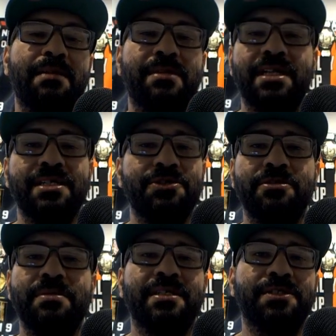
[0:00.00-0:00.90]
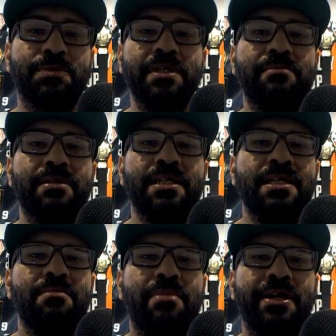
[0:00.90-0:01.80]
I mean, that should have been a sweep
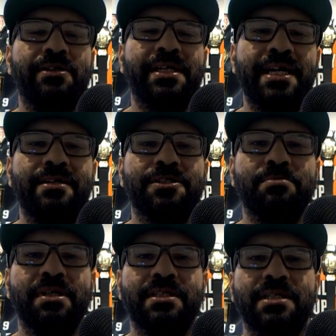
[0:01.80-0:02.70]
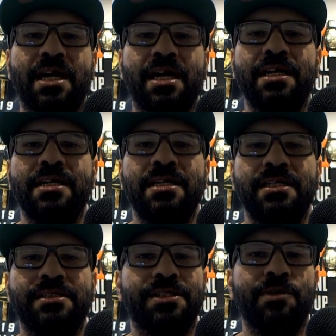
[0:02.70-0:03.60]
by all accounts, but
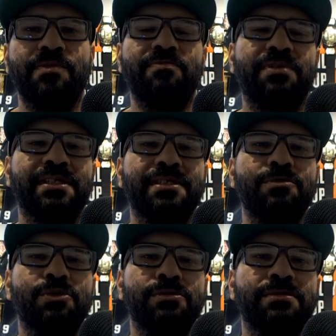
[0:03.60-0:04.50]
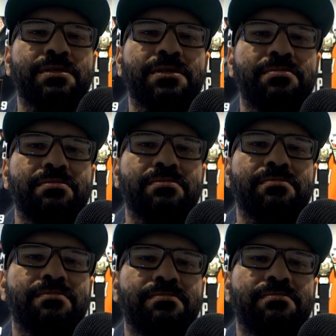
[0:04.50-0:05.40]
self-inflicted wounds,
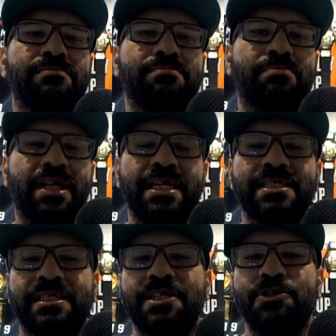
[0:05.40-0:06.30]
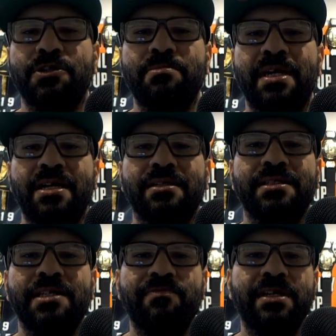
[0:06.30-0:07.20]
plays that they should have made on
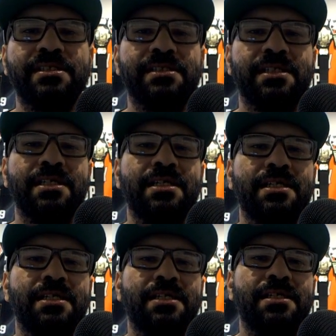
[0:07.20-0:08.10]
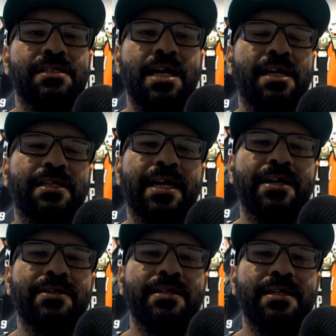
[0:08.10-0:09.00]
defense, not
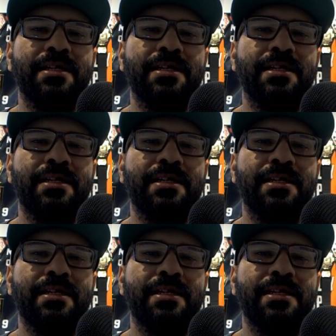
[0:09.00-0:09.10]
there,